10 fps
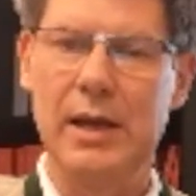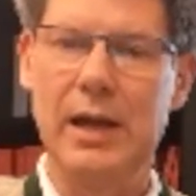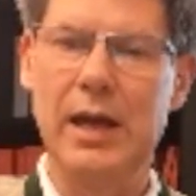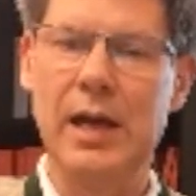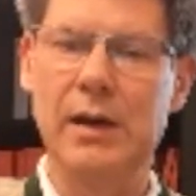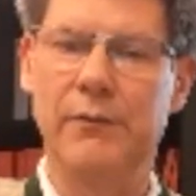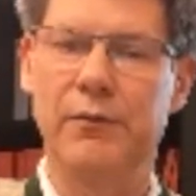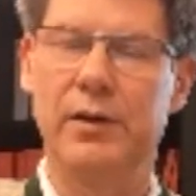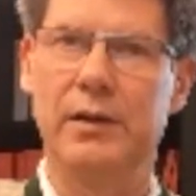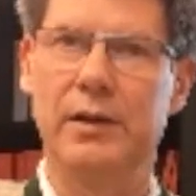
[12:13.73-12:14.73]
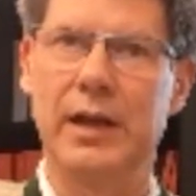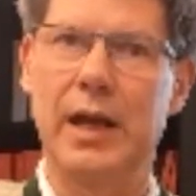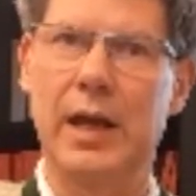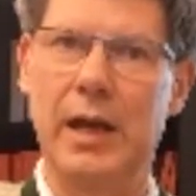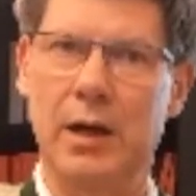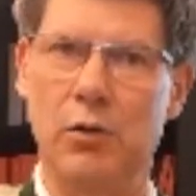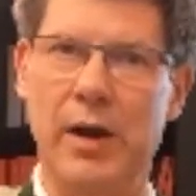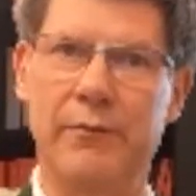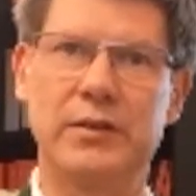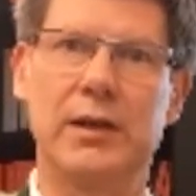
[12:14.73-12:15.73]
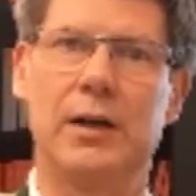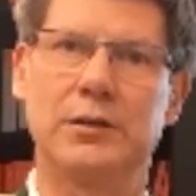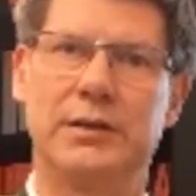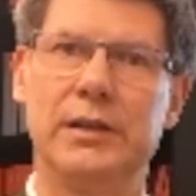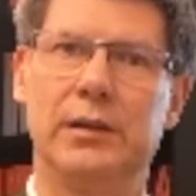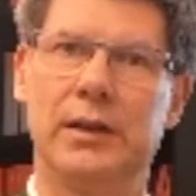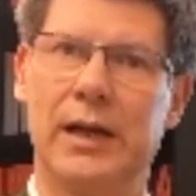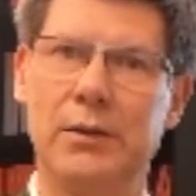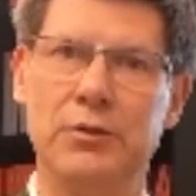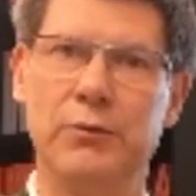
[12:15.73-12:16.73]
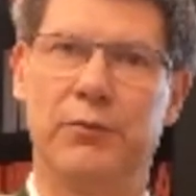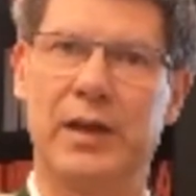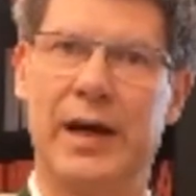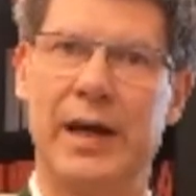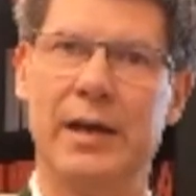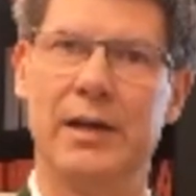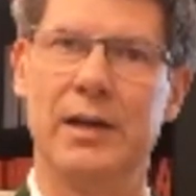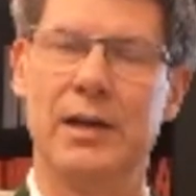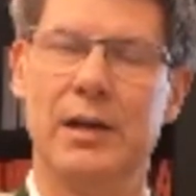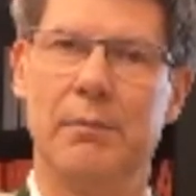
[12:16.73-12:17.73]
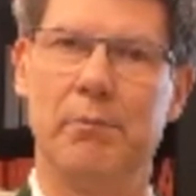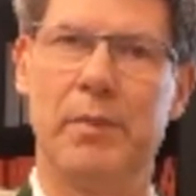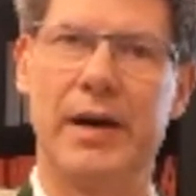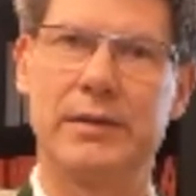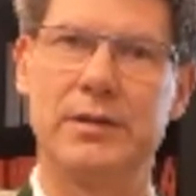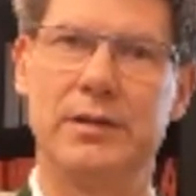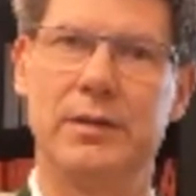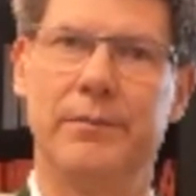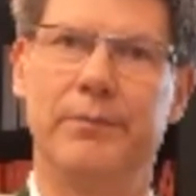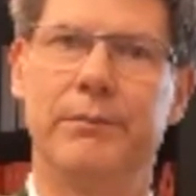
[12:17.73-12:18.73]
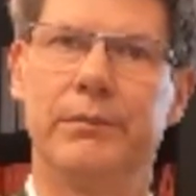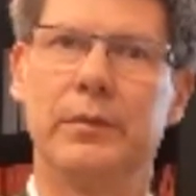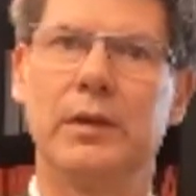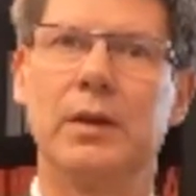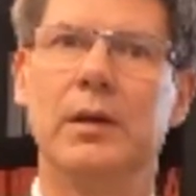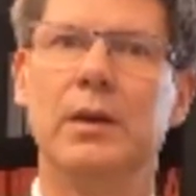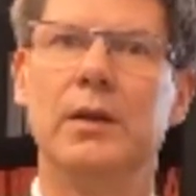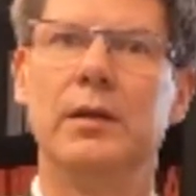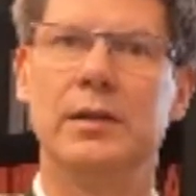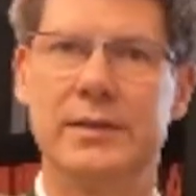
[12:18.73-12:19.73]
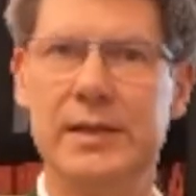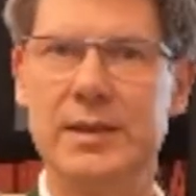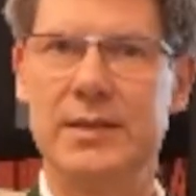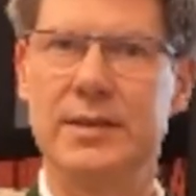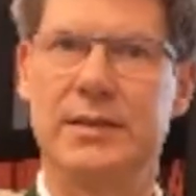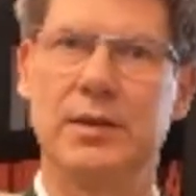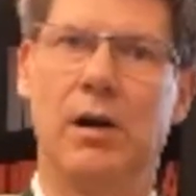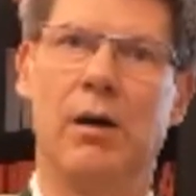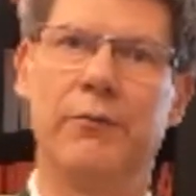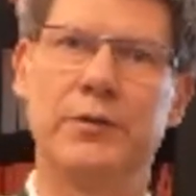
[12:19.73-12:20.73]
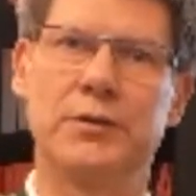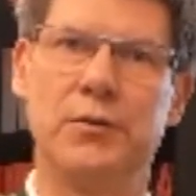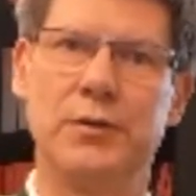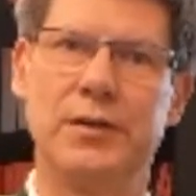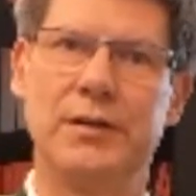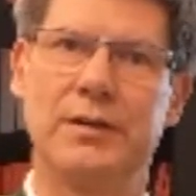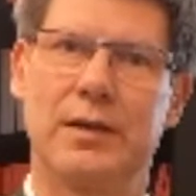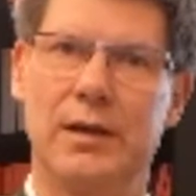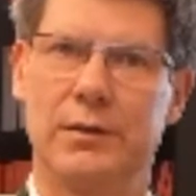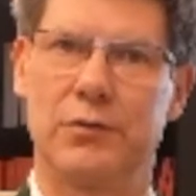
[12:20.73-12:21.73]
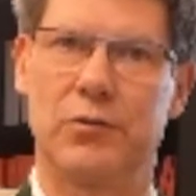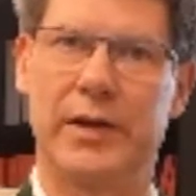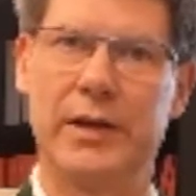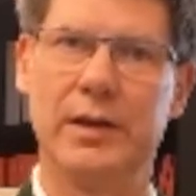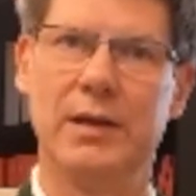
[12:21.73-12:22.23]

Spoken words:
If aircrafts are still allowed to fly, but the citizens of a certain country